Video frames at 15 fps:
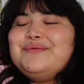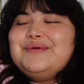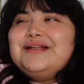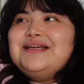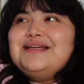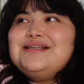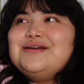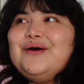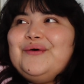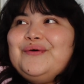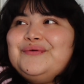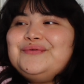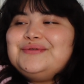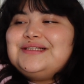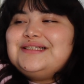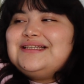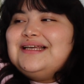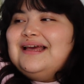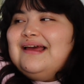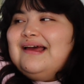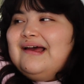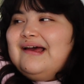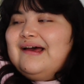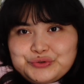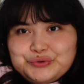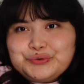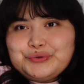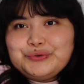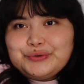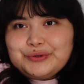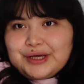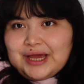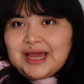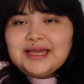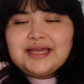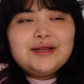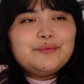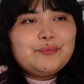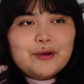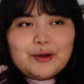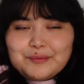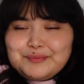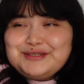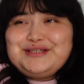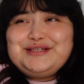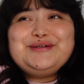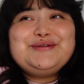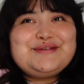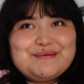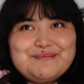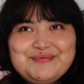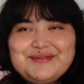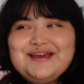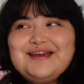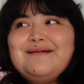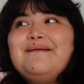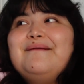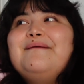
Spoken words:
really don't. I can promise you something.